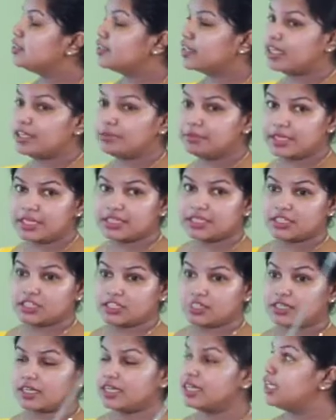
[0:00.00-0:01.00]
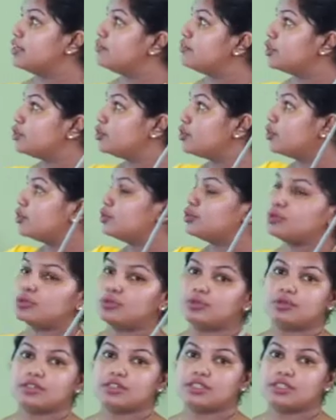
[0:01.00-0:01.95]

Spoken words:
3 means children, even though you